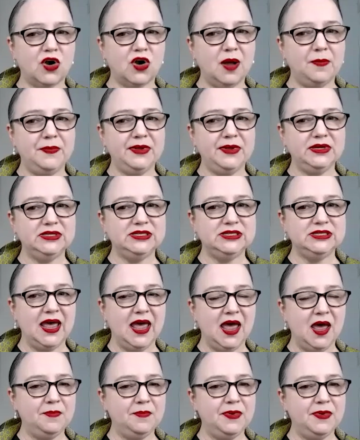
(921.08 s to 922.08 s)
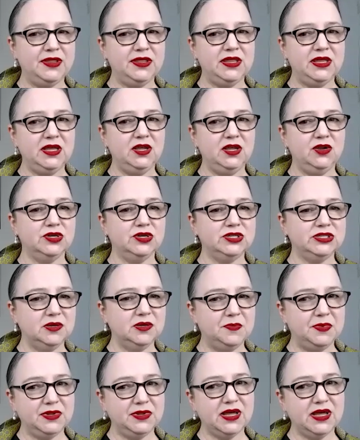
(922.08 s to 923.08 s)
drop into empathy or
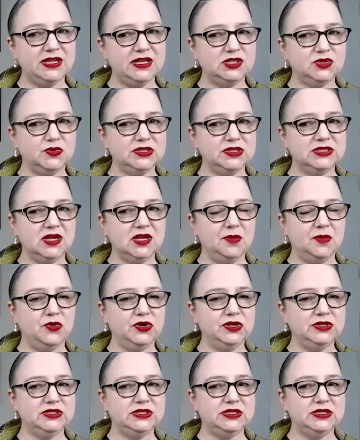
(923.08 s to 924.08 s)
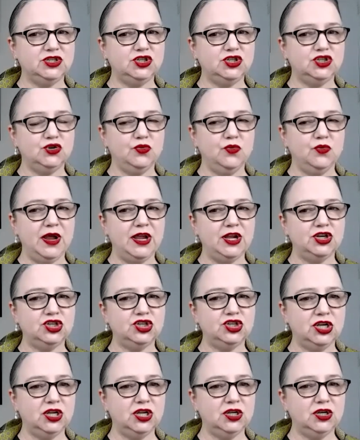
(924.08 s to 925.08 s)
sympathize with someone's
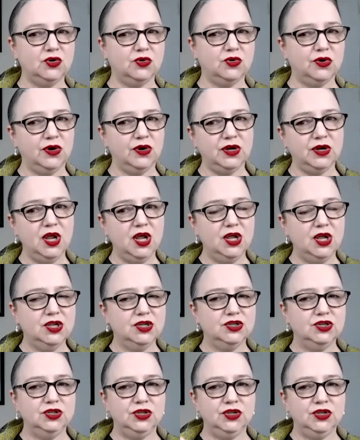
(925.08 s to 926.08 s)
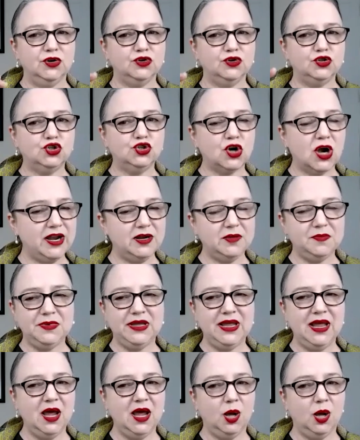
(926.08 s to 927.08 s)
situation or, try to
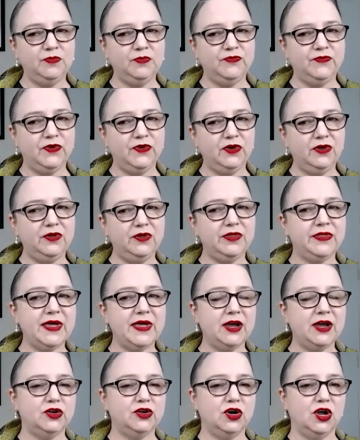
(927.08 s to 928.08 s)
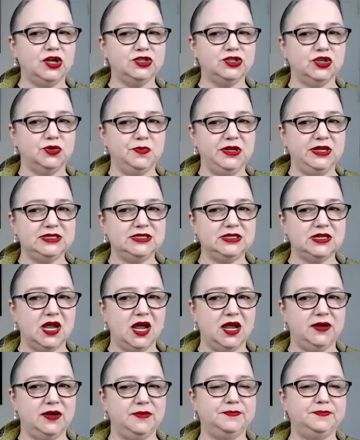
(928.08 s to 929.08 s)
be helpful, that could also be a
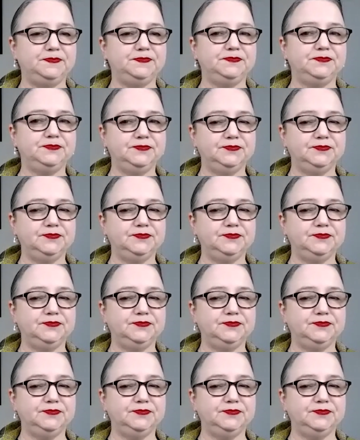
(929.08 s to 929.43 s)
sign.